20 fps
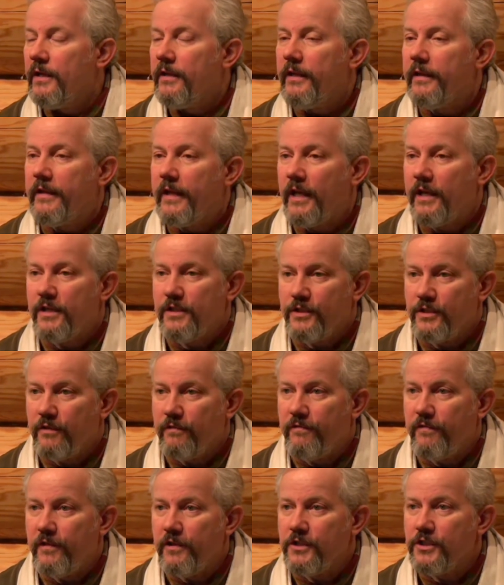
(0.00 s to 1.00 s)
that is the
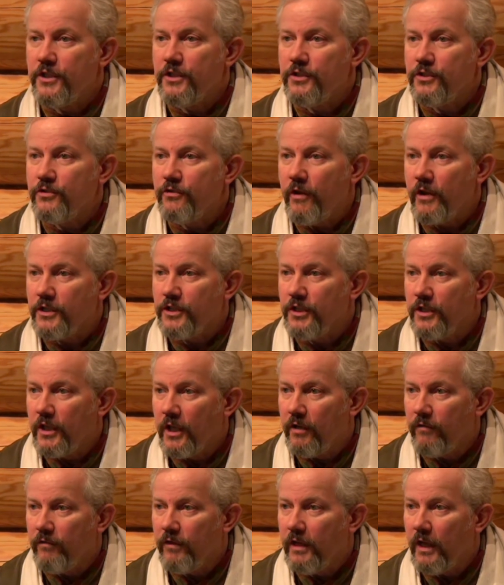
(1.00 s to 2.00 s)
first instruction
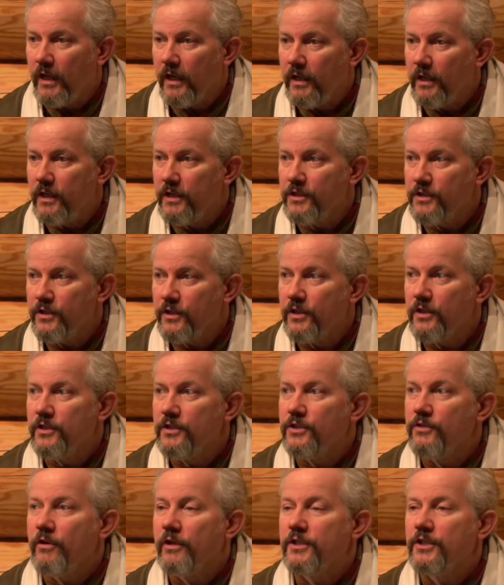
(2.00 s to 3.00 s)
given, and it is the
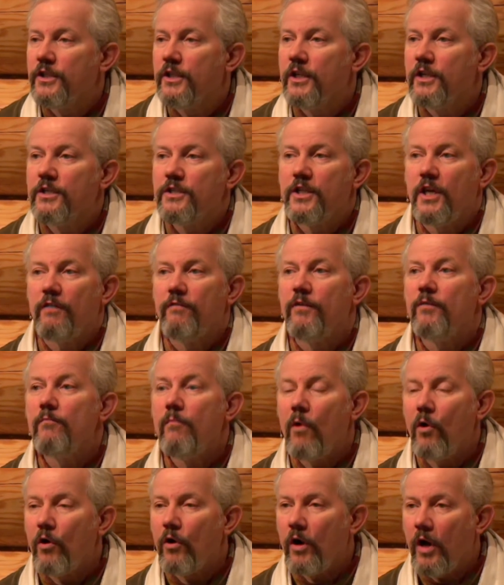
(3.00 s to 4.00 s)
instruction that is given
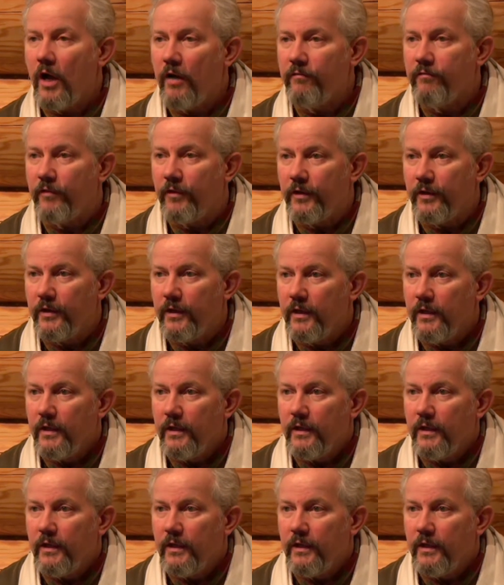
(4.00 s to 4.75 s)
more often.